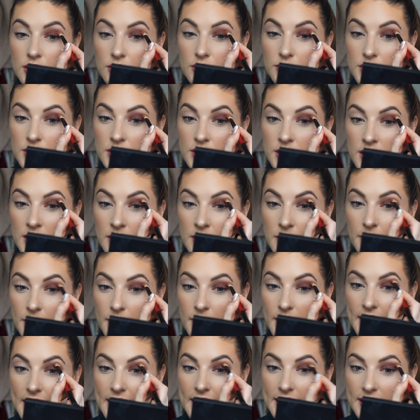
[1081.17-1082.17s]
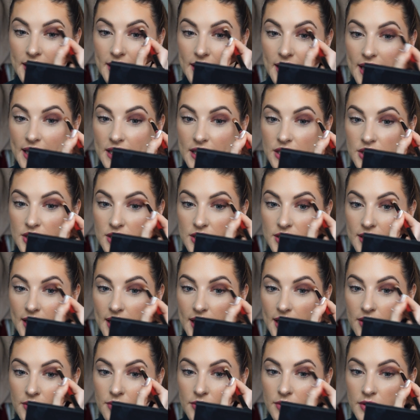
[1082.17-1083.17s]
I'm just going to blend the edges
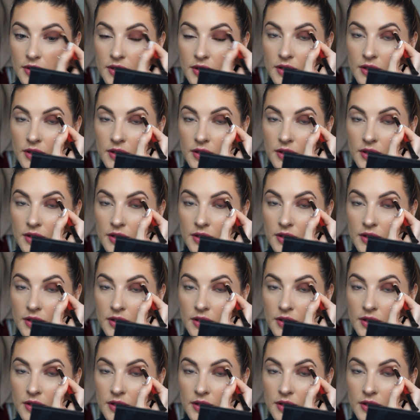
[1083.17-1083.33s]
out.